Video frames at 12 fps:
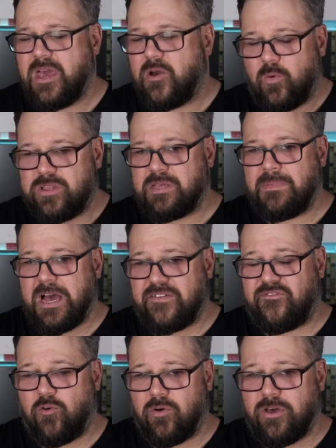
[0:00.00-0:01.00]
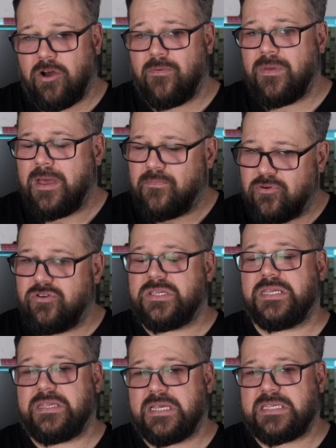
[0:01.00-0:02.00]
With the Mark IV though,
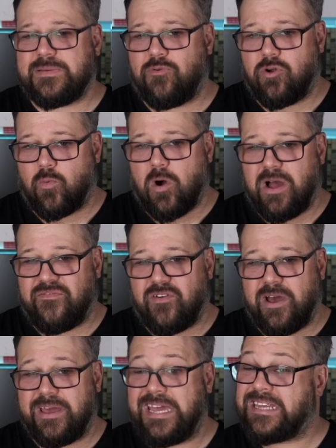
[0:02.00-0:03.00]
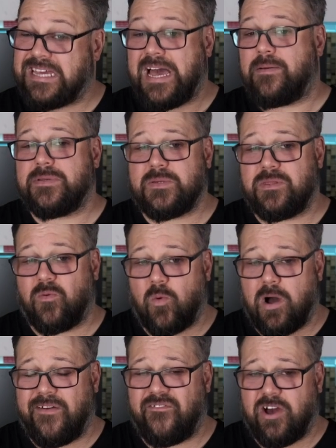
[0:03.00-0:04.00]
Prusa does support Wi-Fi. It comes with a
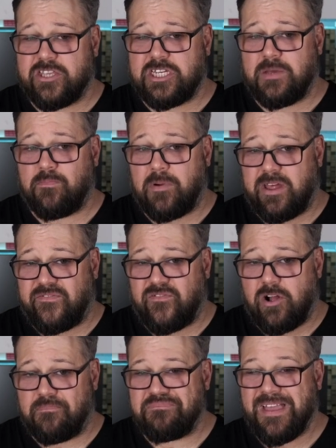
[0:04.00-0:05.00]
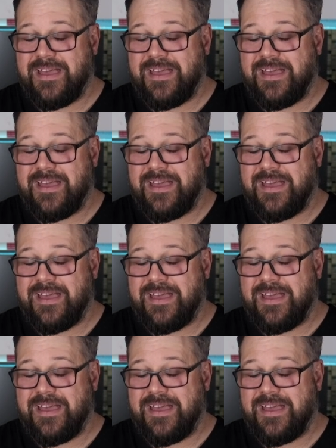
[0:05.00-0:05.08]
Wi-Fi chip by default.